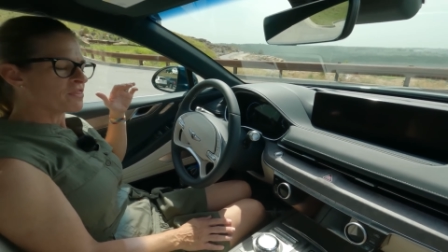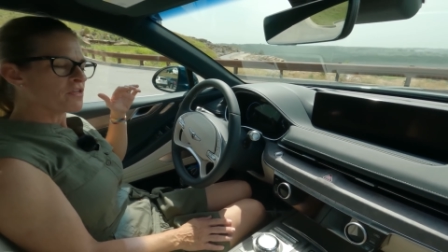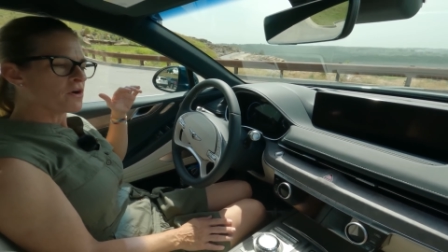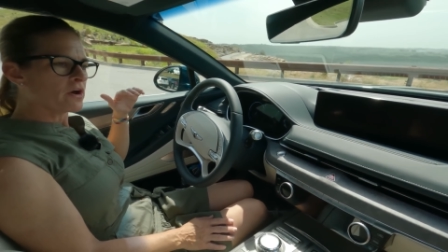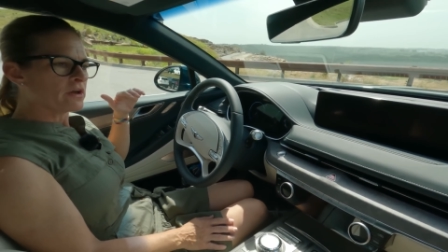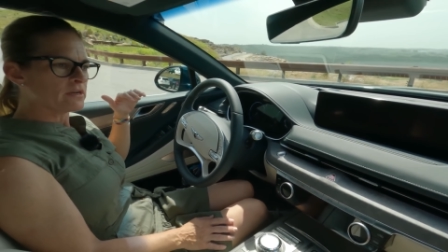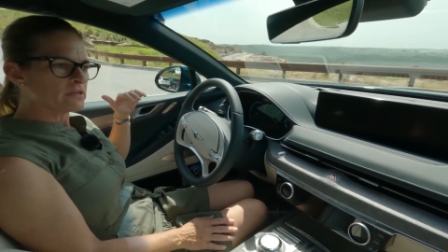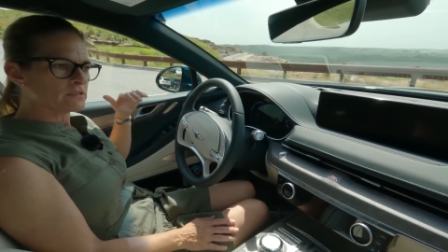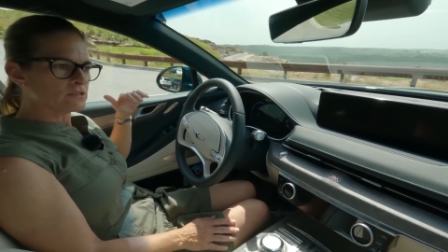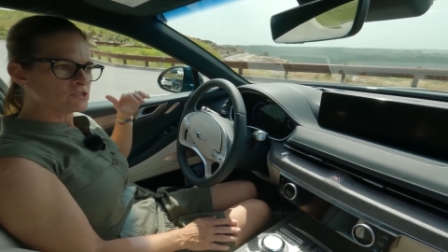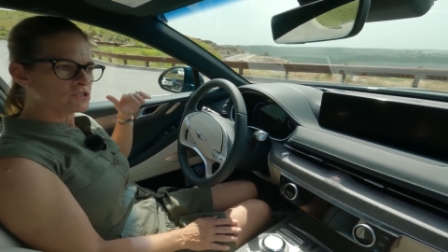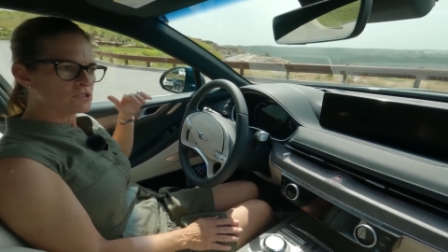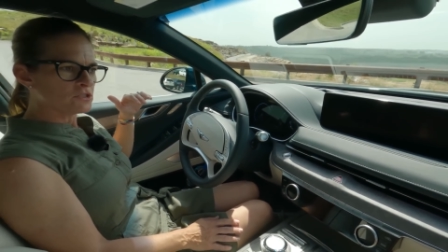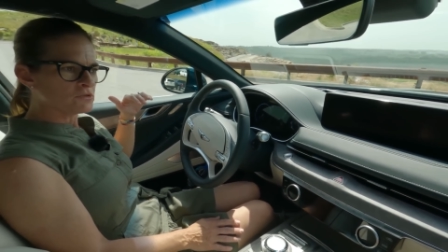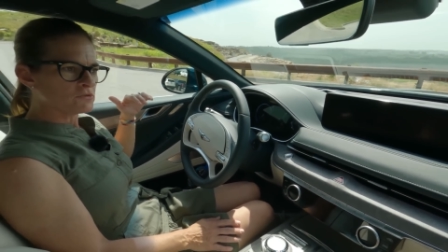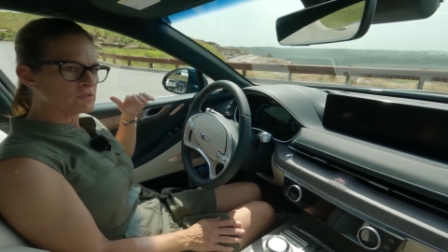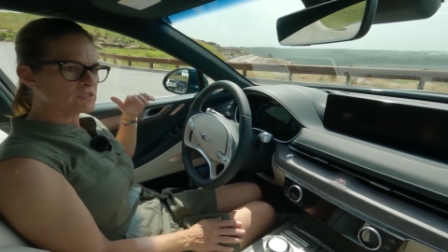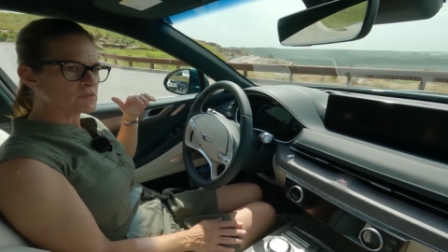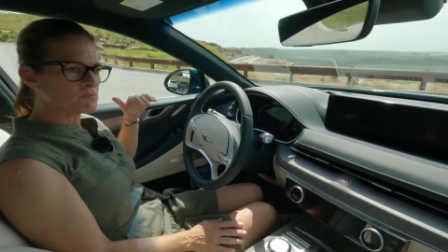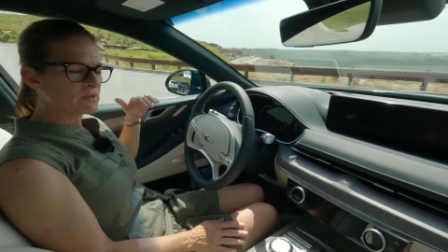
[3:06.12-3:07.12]
thought
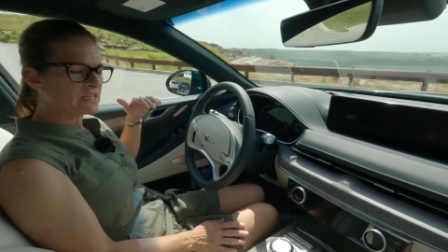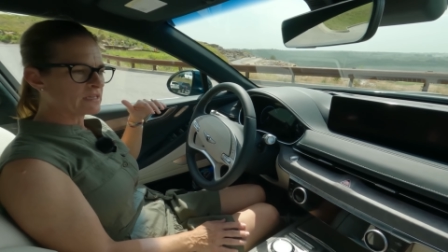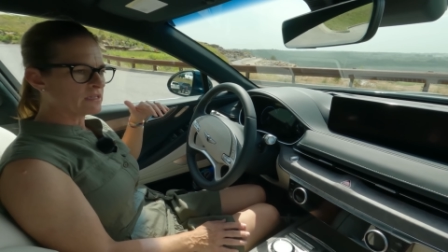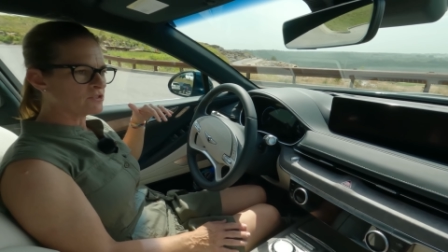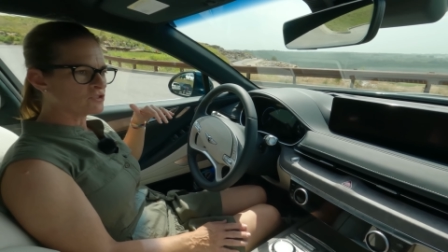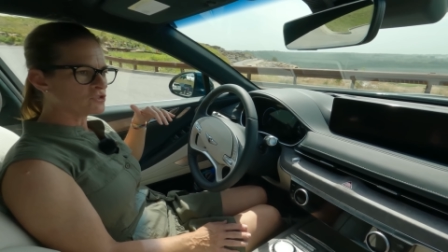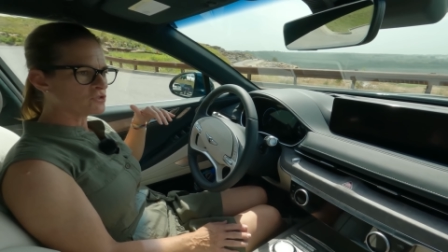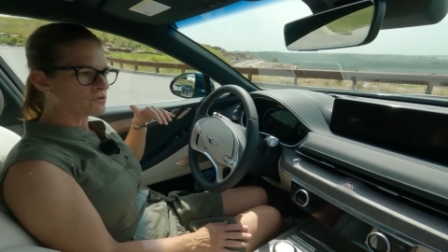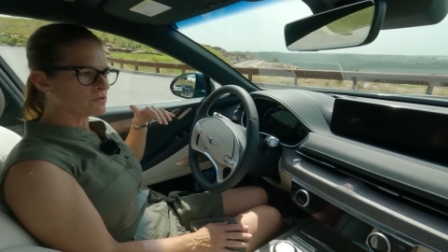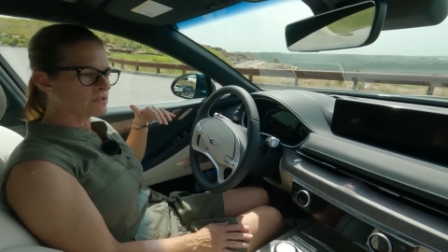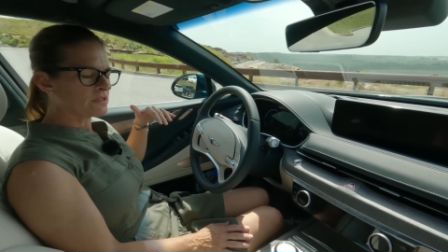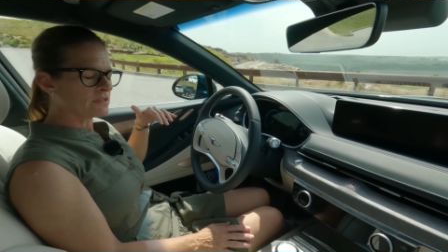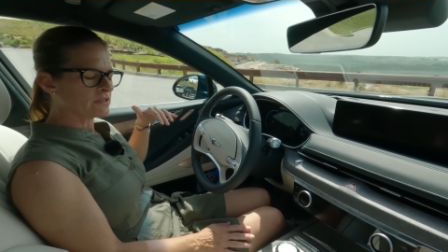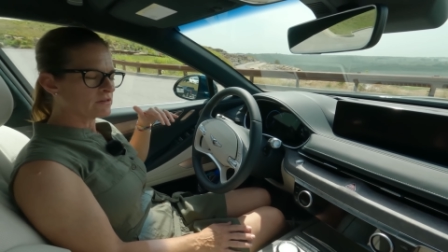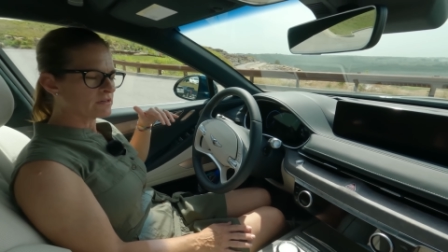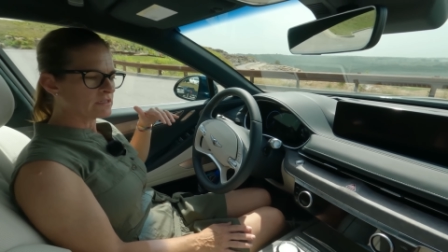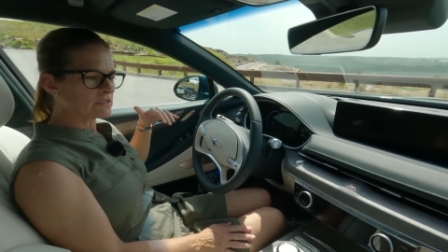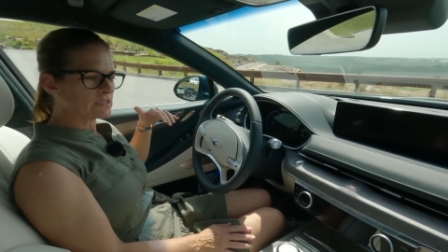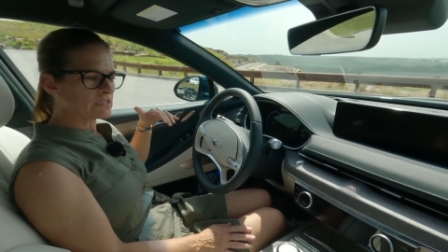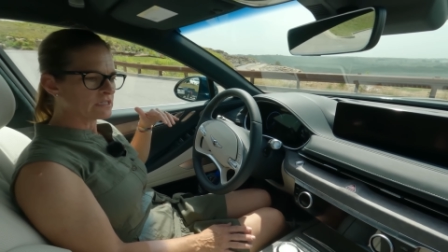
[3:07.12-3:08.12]
into is making sure that
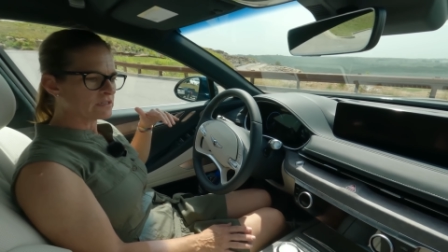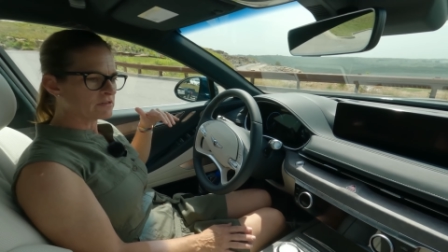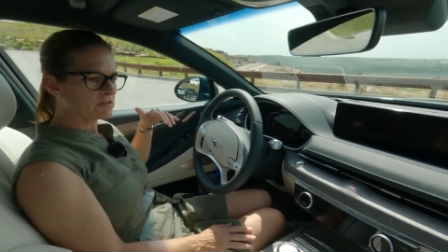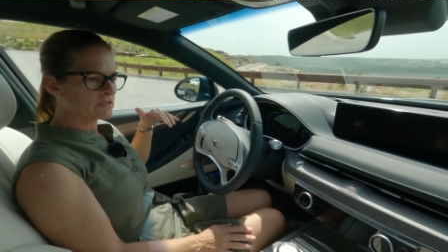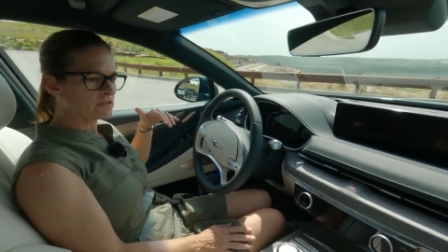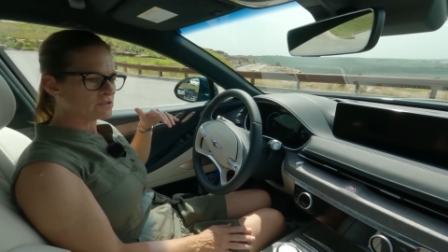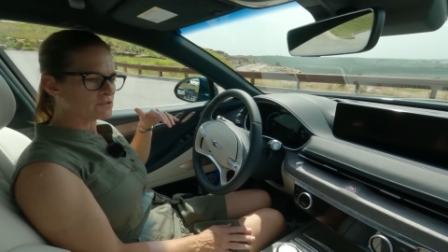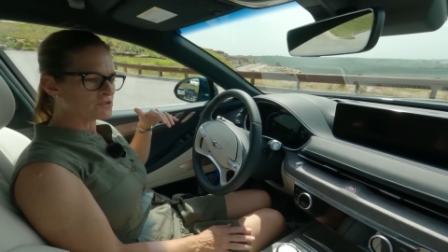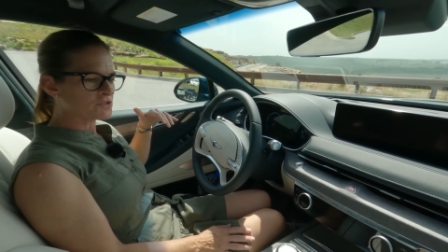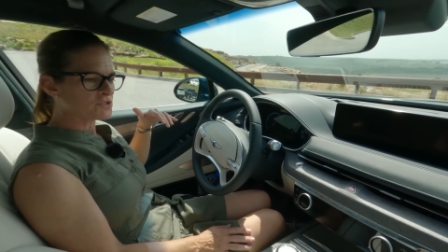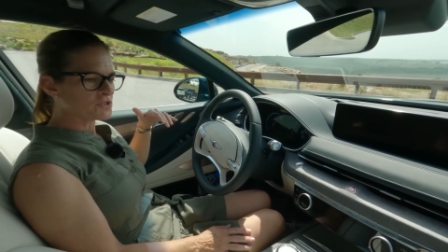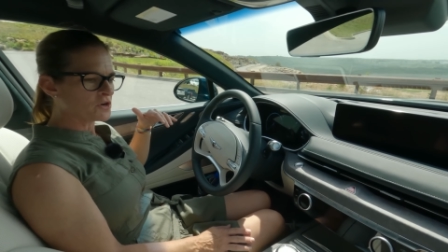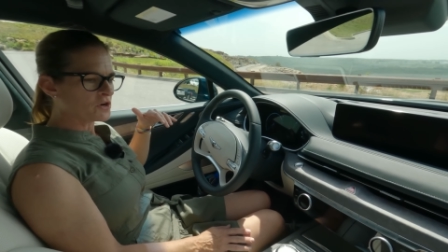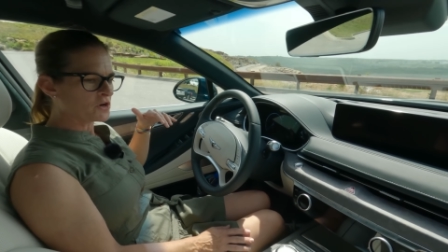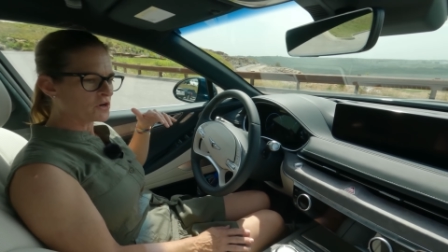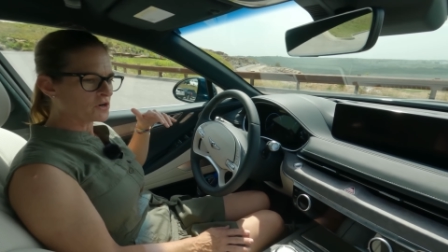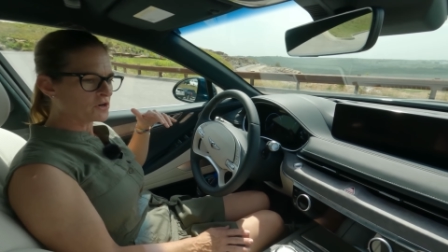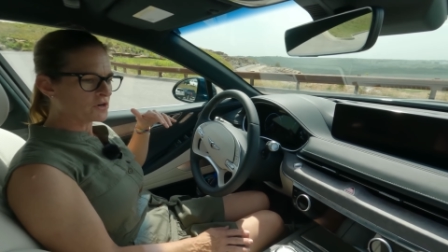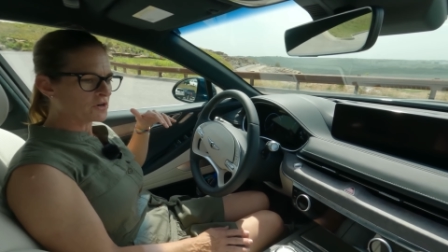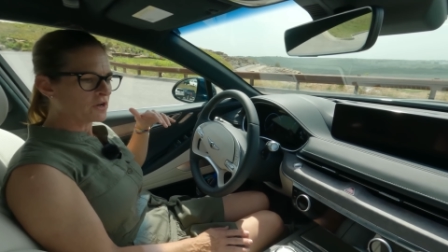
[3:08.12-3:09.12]
their interiors
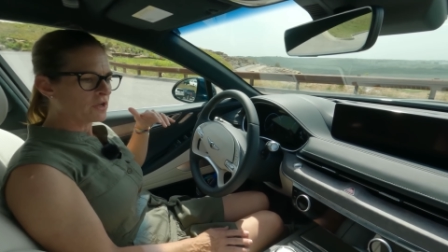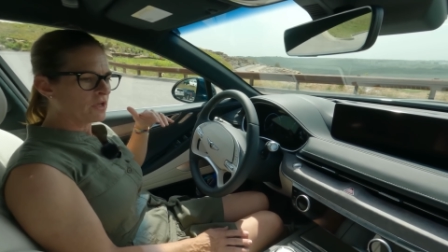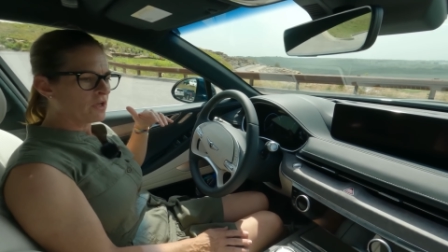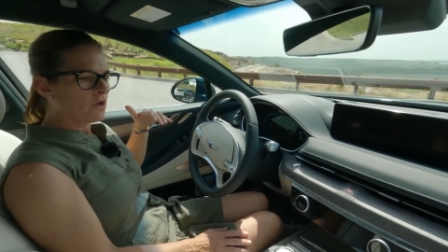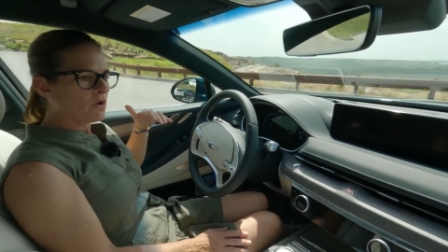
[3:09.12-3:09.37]
are